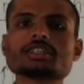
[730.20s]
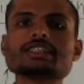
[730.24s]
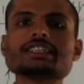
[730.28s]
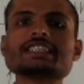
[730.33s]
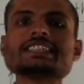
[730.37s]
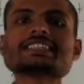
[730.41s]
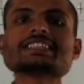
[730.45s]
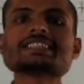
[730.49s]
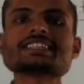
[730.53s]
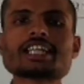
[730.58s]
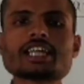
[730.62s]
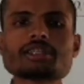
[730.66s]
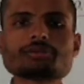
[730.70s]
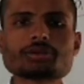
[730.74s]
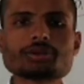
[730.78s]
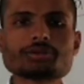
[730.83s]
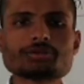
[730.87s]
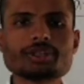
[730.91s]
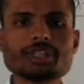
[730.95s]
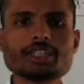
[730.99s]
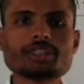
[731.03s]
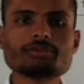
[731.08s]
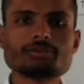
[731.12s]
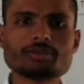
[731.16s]
This type
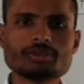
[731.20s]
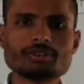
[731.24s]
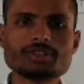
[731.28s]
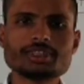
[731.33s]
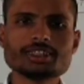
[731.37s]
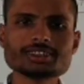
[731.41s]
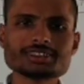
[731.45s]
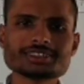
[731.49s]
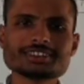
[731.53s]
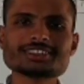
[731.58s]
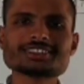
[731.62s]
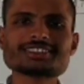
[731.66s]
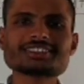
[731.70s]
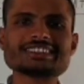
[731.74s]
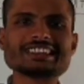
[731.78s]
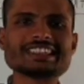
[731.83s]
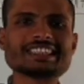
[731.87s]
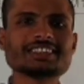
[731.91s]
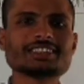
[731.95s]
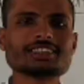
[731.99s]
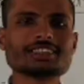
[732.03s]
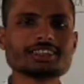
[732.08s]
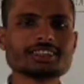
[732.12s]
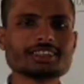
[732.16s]
of thing we will discuss in
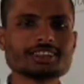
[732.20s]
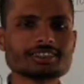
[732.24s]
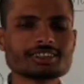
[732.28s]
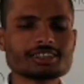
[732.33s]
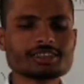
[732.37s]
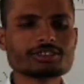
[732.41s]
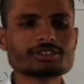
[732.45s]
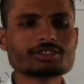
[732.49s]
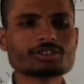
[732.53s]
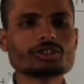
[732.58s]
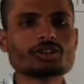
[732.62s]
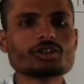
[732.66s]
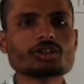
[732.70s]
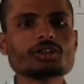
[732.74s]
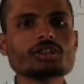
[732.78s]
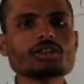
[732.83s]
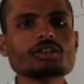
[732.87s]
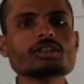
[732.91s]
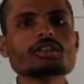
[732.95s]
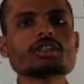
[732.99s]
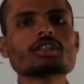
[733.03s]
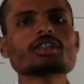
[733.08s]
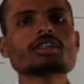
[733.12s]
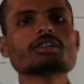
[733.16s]
later days also
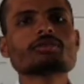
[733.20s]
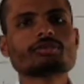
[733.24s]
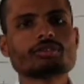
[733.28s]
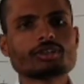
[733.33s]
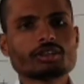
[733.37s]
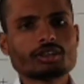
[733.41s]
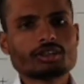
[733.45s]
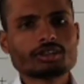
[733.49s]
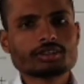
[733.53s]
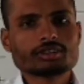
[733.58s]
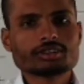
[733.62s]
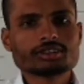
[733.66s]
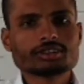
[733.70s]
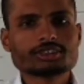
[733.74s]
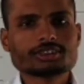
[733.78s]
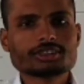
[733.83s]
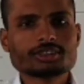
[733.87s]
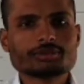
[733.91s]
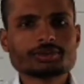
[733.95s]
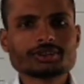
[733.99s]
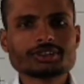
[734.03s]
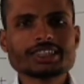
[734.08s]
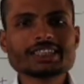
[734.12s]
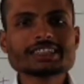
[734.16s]
for
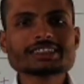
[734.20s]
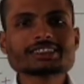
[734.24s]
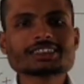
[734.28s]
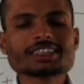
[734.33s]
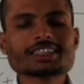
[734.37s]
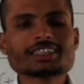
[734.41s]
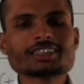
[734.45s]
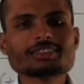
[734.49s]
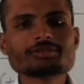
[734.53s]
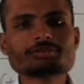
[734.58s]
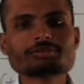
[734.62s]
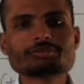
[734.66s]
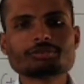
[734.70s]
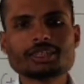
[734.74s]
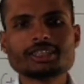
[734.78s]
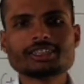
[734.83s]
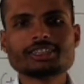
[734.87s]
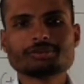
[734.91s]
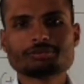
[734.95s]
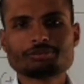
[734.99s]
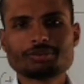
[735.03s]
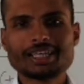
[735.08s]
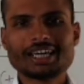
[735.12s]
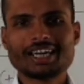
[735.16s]
subtraction,
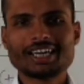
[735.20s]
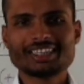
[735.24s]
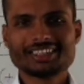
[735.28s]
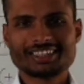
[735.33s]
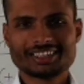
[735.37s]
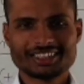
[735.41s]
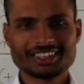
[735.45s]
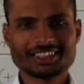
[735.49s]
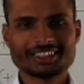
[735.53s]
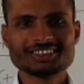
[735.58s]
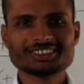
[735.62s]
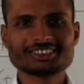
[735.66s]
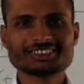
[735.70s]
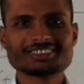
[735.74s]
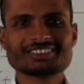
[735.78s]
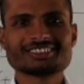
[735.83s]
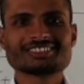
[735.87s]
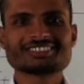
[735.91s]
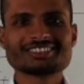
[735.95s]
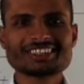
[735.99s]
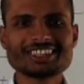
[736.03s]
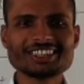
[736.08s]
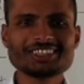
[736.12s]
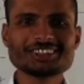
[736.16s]
multiply and addition.
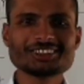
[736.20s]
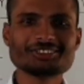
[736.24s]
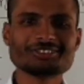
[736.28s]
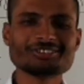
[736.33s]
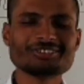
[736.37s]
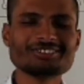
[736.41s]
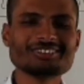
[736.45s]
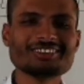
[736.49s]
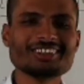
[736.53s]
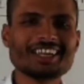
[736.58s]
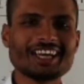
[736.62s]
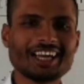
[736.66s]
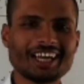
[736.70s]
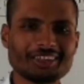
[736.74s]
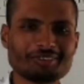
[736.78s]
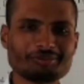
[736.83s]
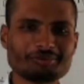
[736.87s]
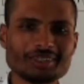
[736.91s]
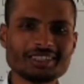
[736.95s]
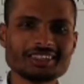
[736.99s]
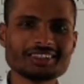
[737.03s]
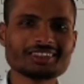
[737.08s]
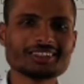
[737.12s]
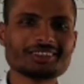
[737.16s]
Thank you
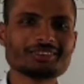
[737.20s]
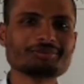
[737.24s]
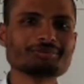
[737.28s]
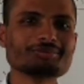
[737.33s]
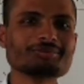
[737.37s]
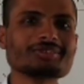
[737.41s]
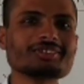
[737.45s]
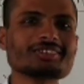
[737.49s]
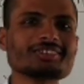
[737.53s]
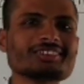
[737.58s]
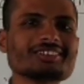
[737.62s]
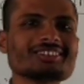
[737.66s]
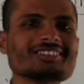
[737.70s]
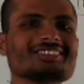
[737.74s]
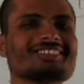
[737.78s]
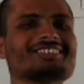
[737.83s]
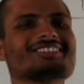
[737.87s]
and welcome.